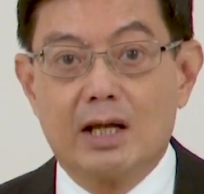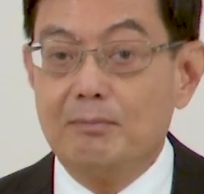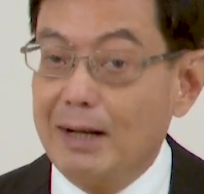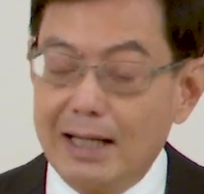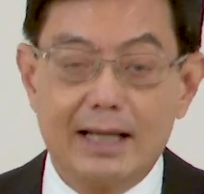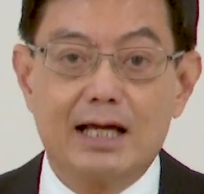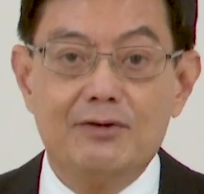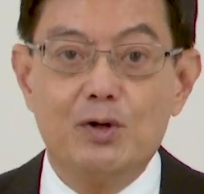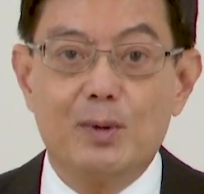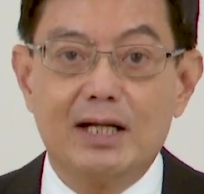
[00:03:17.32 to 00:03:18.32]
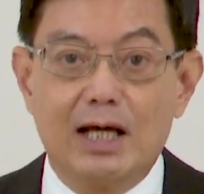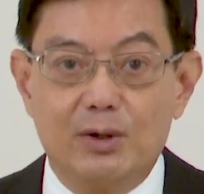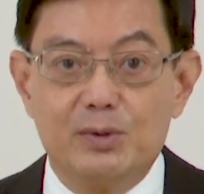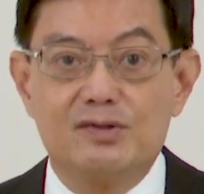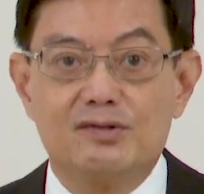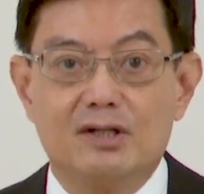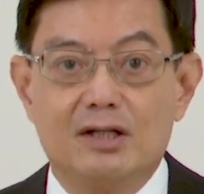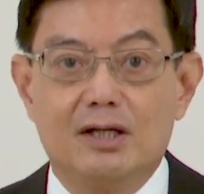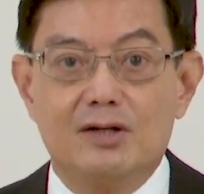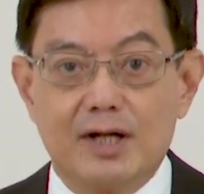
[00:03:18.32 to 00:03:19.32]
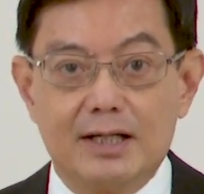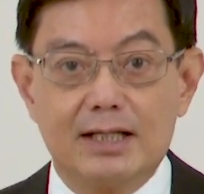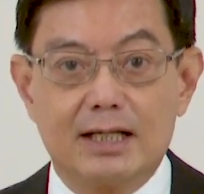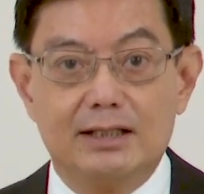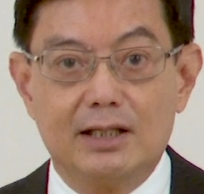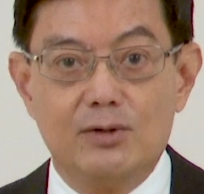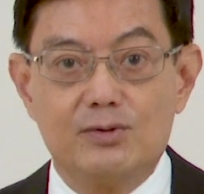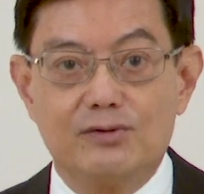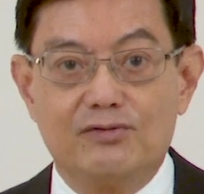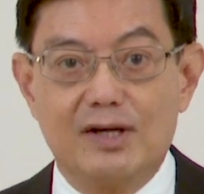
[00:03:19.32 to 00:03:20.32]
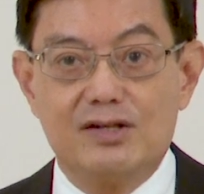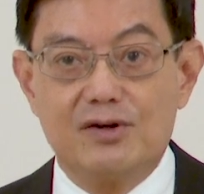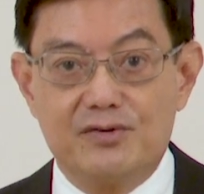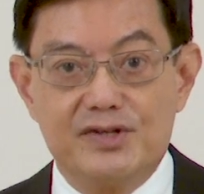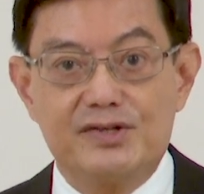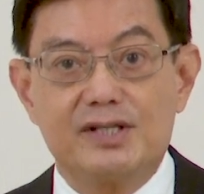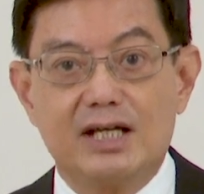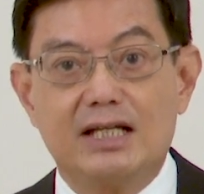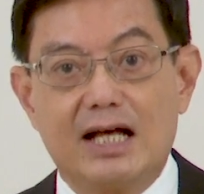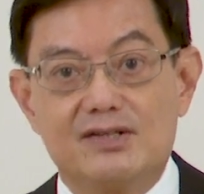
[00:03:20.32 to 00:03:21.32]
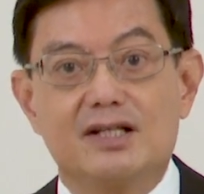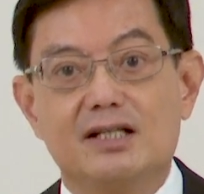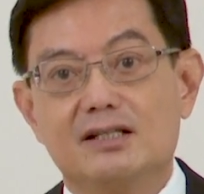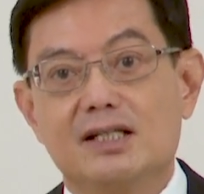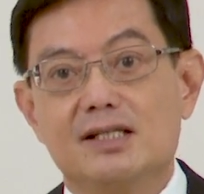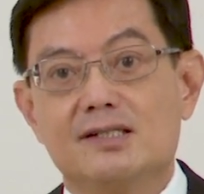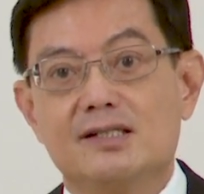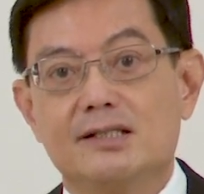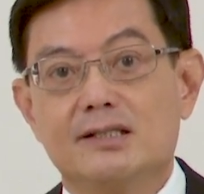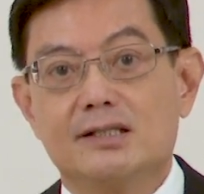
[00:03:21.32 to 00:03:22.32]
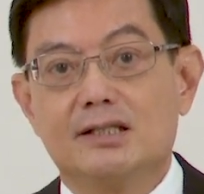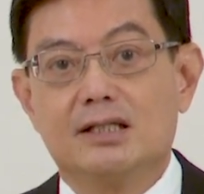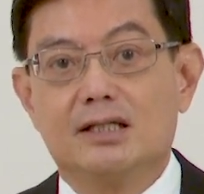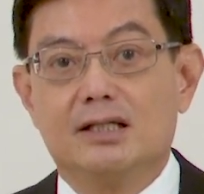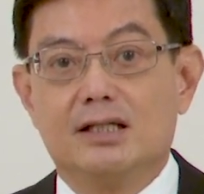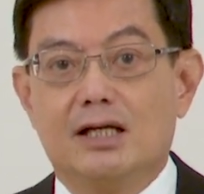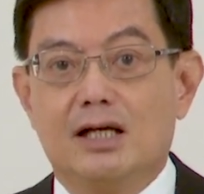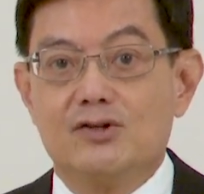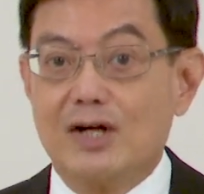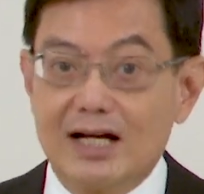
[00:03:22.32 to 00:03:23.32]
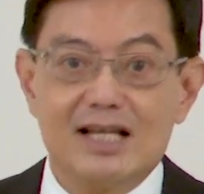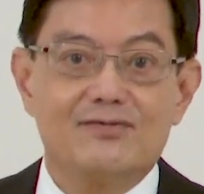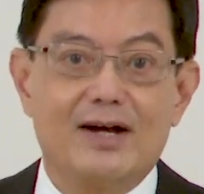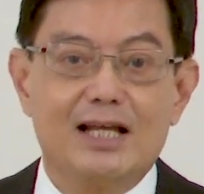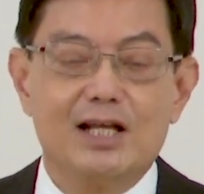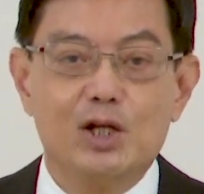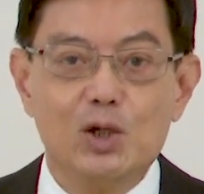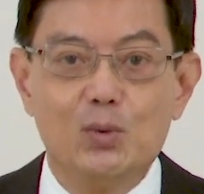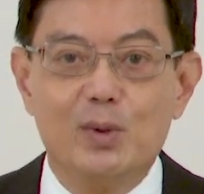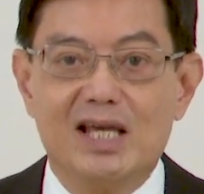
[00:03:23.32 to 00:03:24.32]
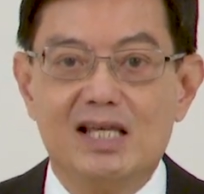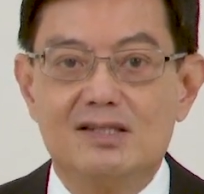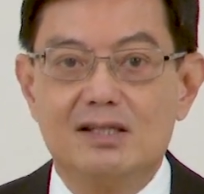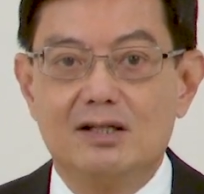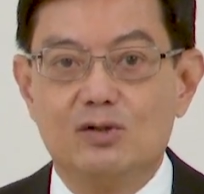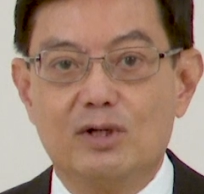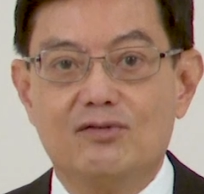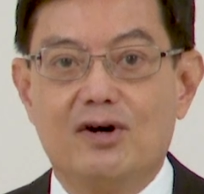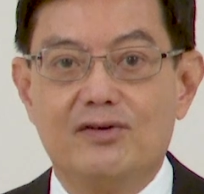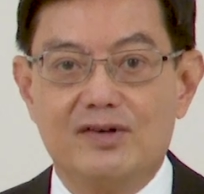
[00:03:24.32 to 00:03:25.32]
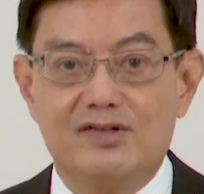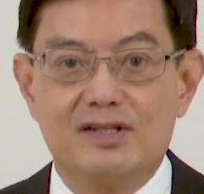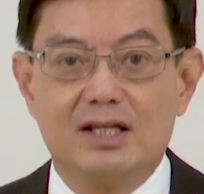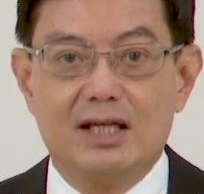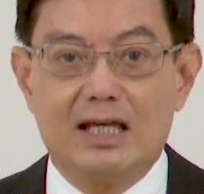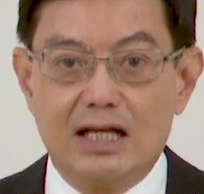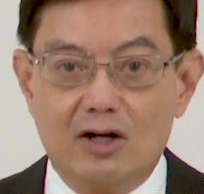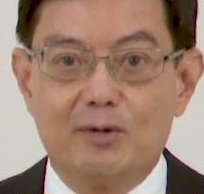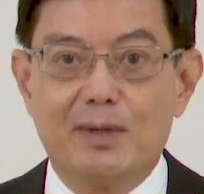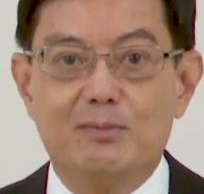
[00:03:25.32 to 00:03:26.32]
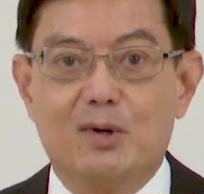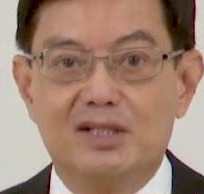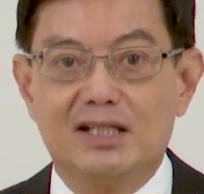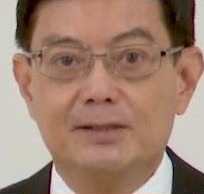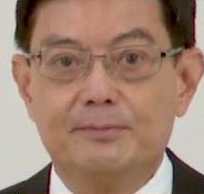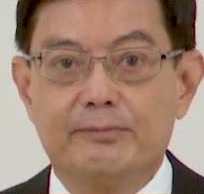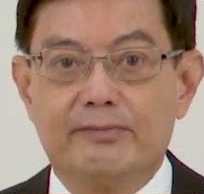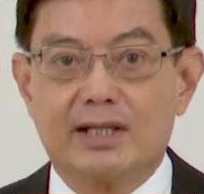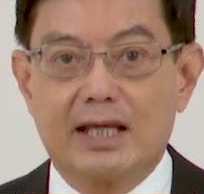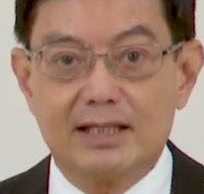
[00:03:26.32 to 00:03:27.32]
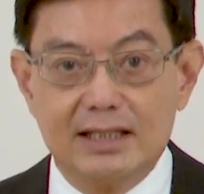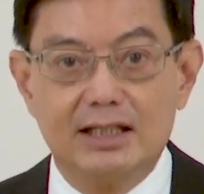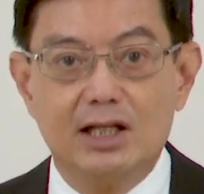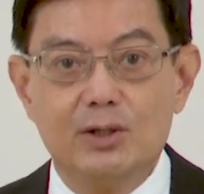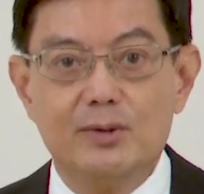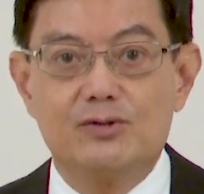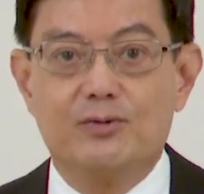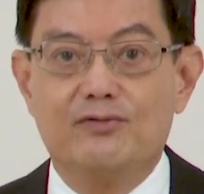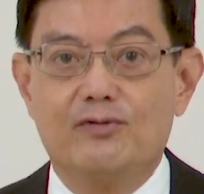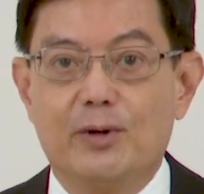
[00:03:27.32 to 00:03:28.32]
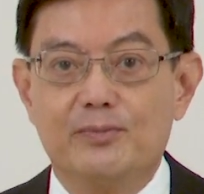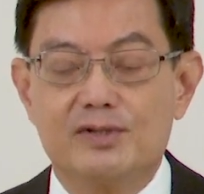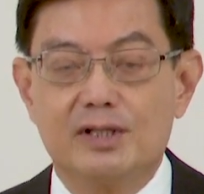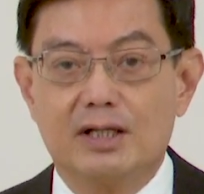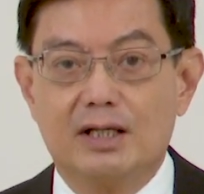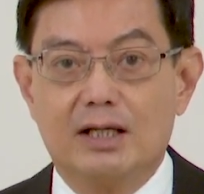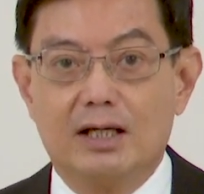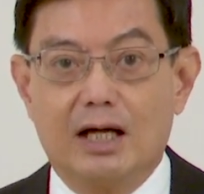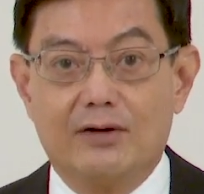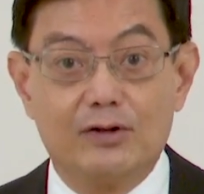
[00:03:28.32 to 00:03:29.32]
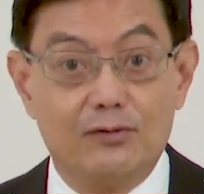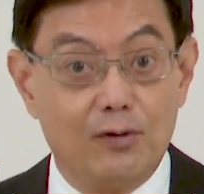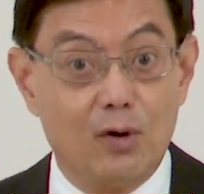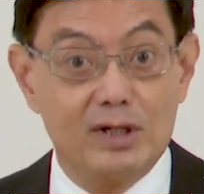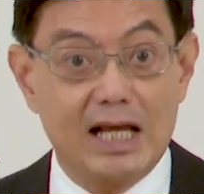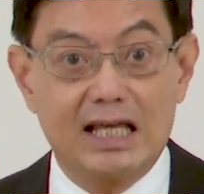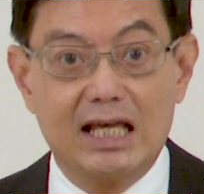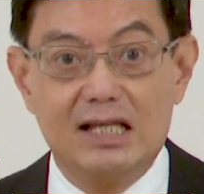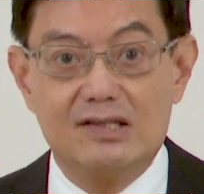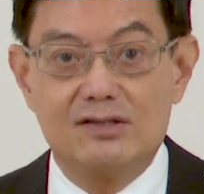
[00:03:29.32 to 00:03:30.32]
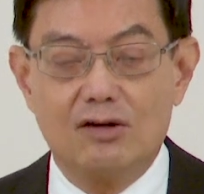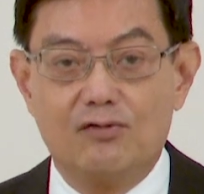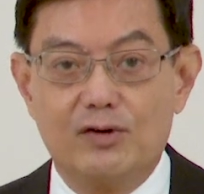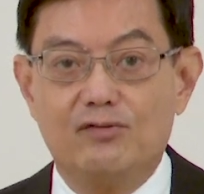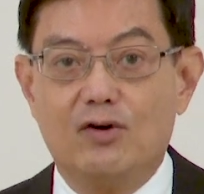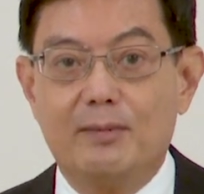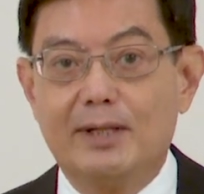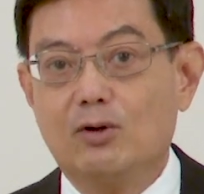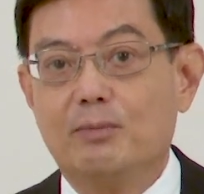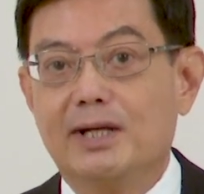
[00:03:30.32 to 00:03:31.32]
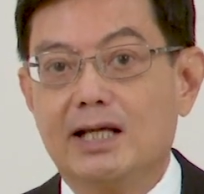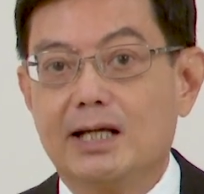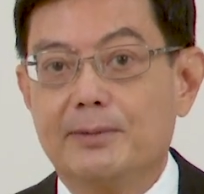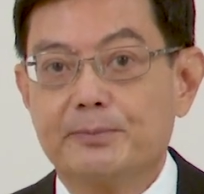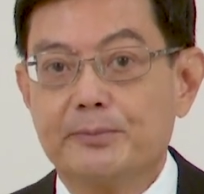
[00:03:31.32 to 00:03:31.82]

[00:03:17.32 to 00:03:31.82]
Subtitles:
But like everyone else, China continues to face risks and uncertainties. China is finding new ways to evolve its economic model and continue its reforms after four decades of reform and opening up.